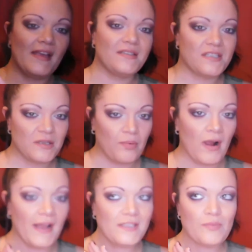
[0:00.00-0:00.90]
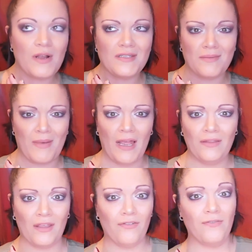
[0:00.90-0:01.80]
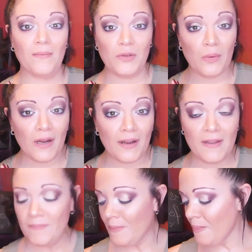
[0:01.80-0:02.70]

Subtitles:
as a surprise present back in like February.